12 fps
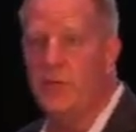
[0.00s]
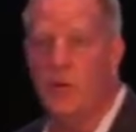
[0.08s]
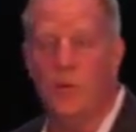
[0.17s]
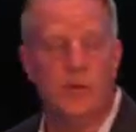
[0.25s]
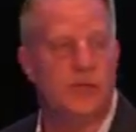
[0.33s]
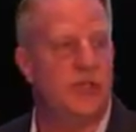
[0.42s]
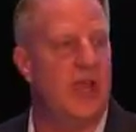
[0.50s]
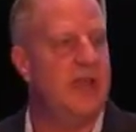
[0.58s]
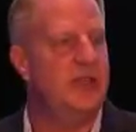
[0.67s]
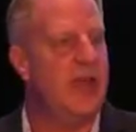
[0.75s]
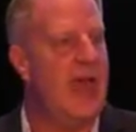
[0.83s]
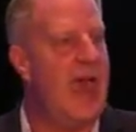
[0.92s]
for will
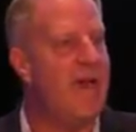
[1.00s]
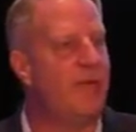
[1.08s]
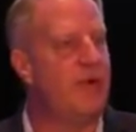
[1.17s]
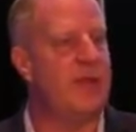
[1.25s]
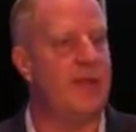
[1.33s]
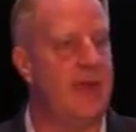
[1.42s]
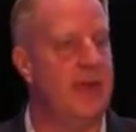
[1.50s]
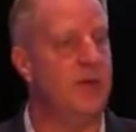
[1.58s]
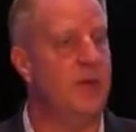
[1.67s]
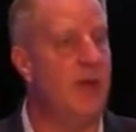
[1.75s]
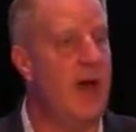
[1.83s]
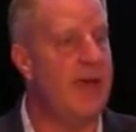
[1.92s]
change everything in
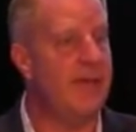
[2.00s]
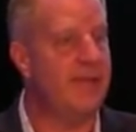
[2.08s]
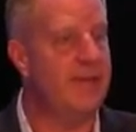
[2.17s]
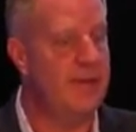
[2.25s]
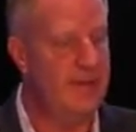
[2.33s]
your life.